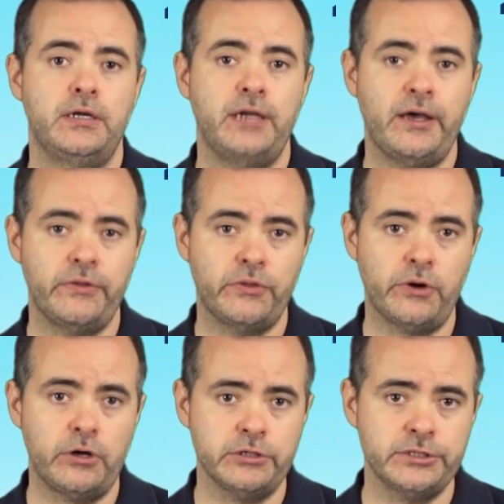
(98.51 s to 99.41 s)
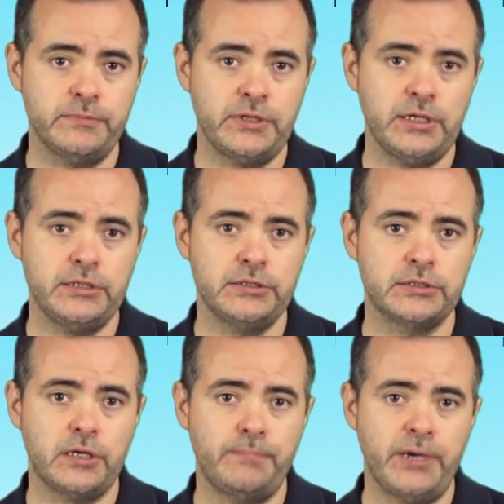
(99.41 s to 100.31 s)
Now, there are some
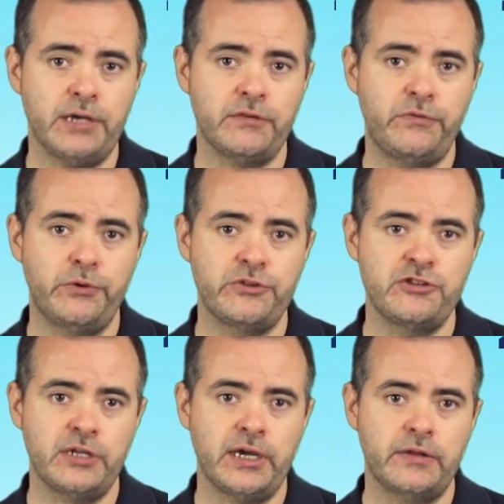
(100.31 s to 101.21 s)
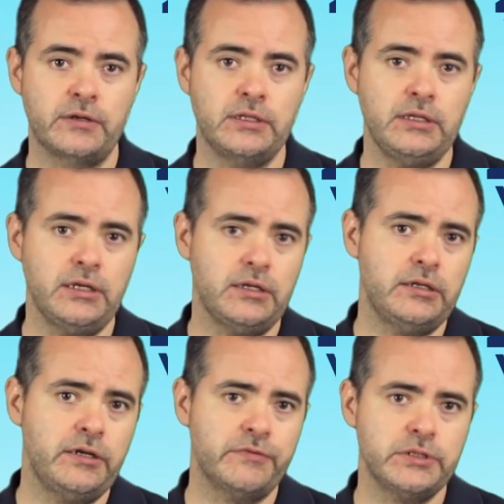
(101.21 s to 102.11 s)
things about the 4th of July that are a little
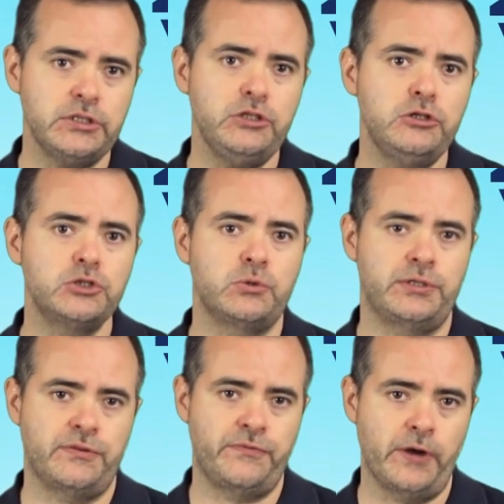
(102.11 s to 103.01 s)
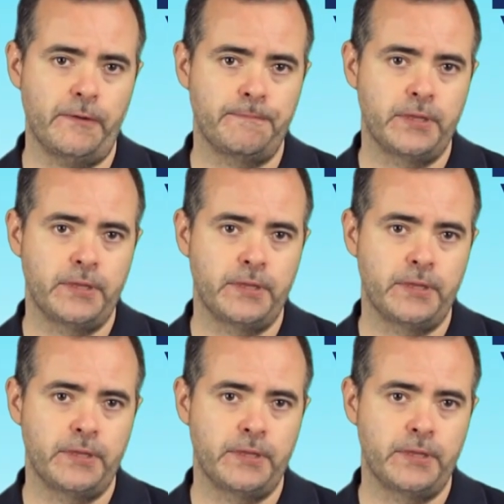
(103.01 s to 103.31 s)
different than usual at the fair.